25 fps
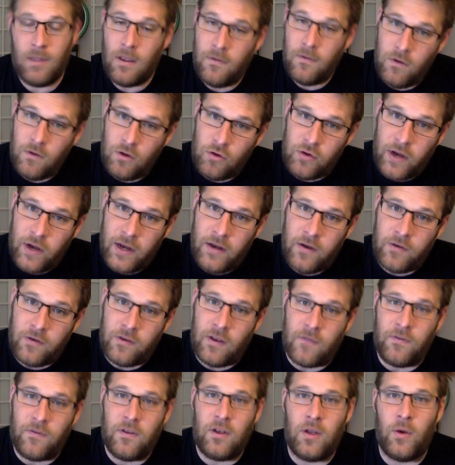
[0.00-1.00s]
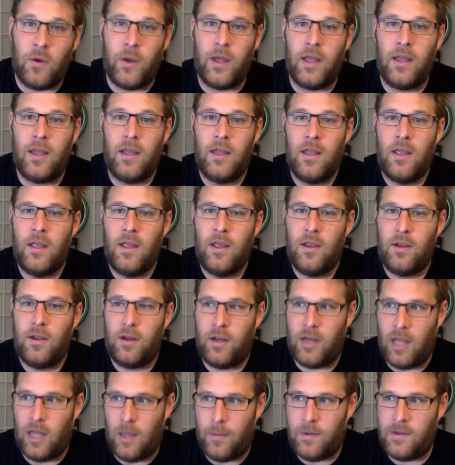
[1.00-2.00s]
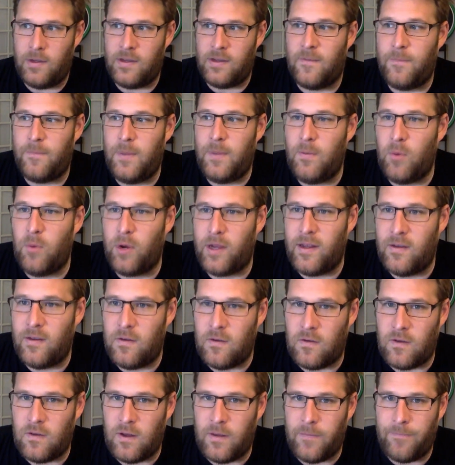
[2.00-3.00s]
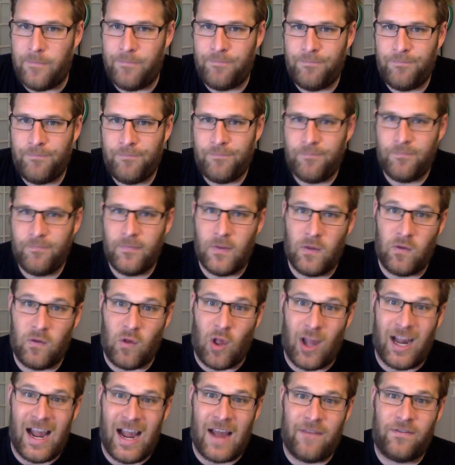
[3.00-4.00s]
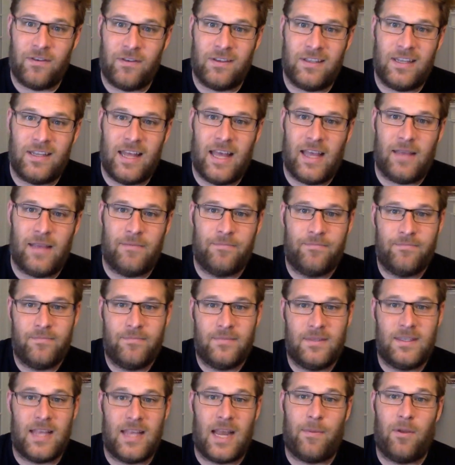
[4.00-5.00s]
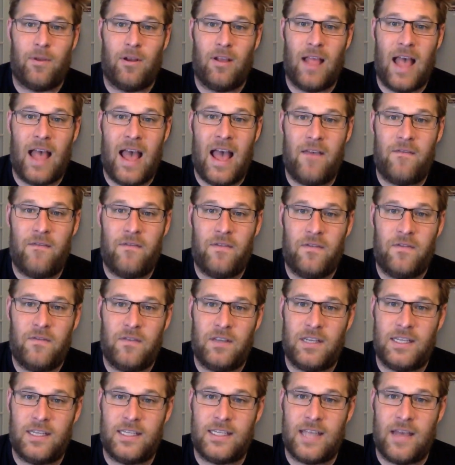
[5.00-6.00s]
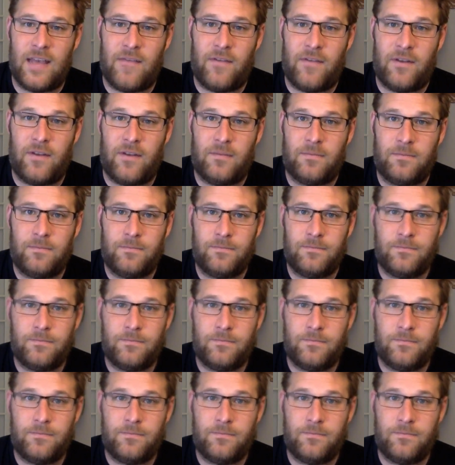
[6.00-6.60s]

If you train yourself to do it, you're going to help yourself be more consistent. That's all I got for today. Zach Miller Live, 57.